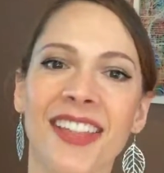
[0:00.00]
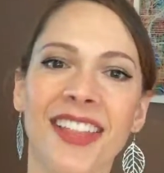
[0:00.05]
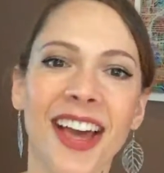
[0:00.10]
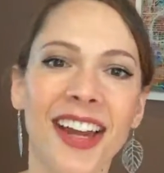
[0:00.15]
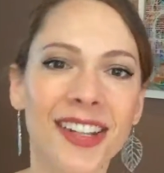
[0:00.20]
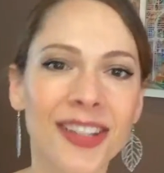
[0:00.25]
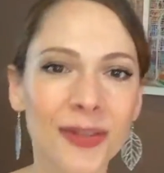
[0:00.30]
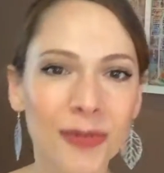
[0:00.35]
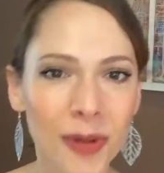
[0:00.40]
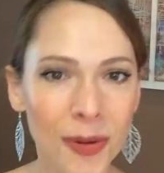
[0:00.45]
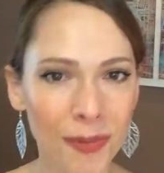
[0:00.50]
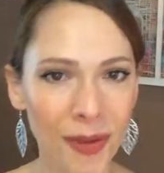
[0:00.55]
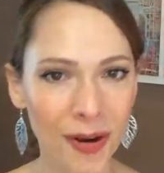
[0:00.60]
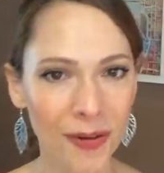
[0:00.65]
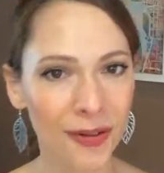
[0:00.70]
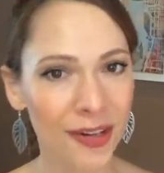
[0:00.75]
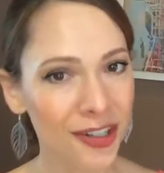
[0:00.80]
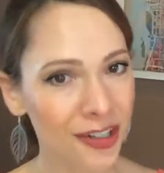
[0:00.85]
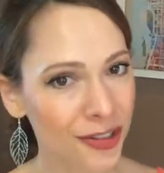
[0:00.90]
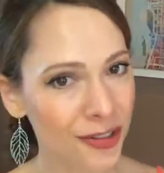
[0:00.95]
That is what my
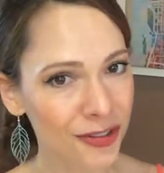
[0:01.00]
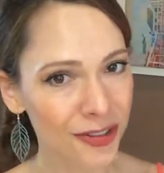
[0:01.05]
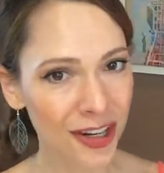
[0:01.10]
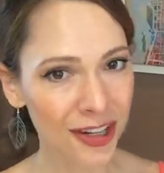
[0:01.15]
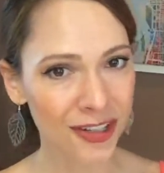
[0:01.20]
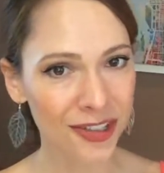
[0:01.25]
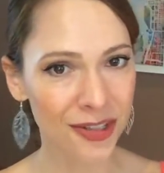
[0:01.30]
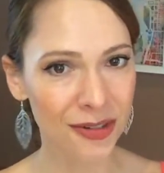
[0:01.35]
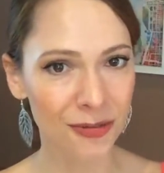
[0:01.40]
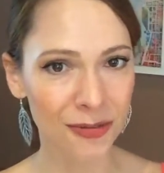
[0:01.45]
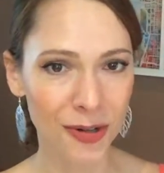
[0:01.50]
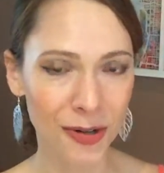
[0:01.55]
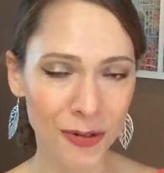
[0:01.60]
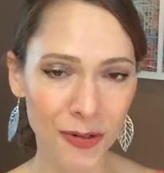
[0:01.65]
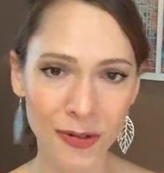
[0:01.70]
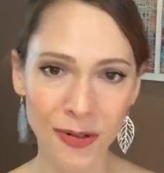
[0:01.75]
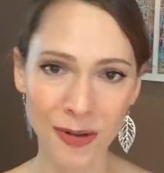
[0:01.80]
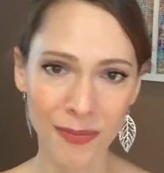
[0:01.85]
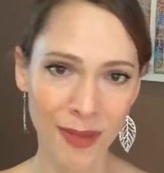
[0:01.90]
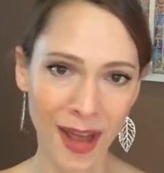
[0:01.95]
reintroduction
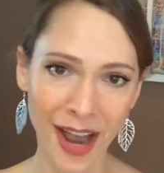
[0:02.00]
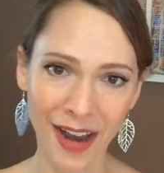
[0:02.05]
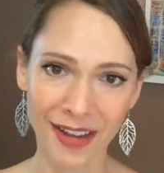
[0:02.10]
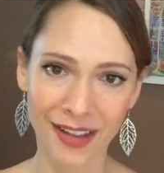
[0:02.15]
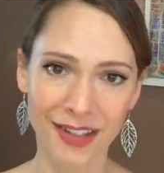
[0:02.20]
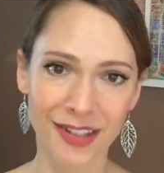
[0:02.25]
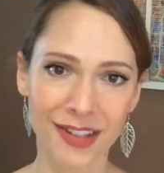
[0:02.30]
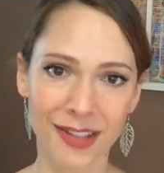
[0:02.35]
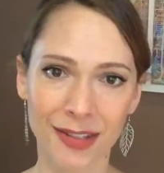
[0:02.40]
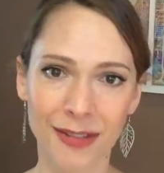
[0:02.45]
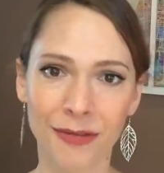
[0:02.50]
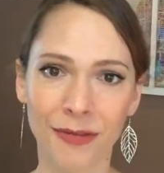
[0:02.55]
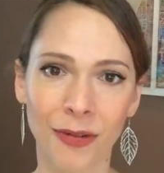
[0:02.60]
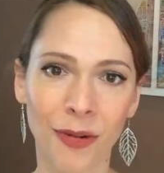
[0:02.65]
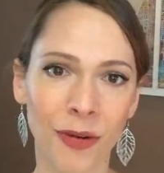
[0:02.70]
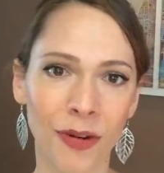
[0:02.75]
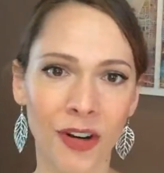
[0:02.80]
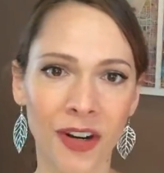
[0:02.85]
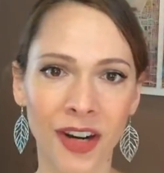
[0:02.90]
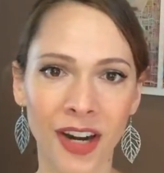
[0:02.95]
road trip package is
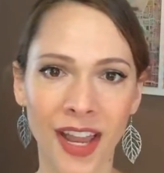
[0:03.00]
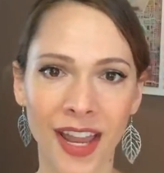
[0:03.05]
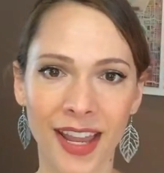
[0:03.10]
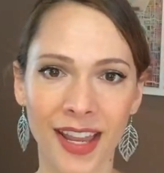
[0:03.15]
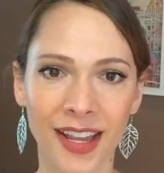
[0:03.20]
for.